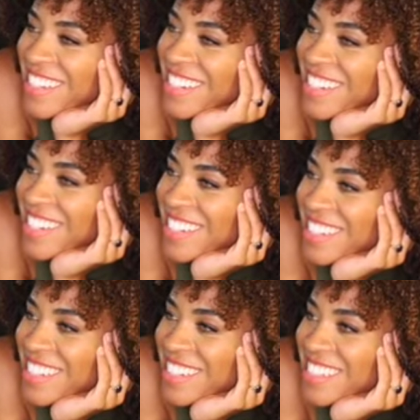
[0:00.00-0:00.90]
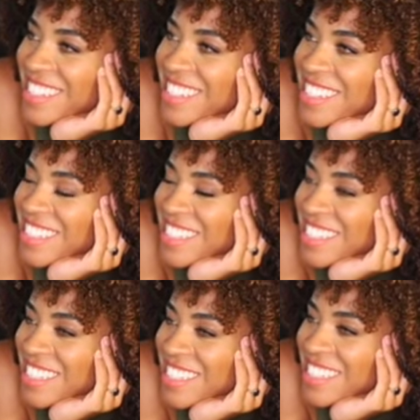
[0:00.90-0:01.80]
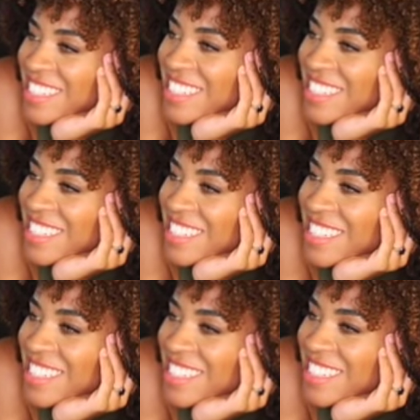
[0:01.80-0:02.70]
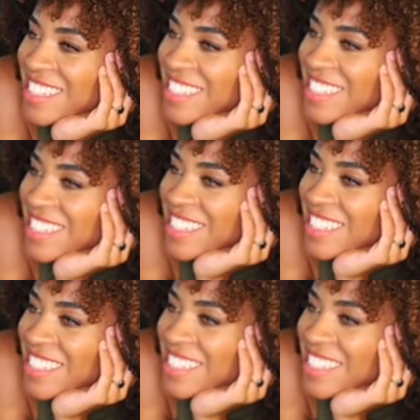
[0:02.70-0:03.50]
No words are spoken by the person on screen.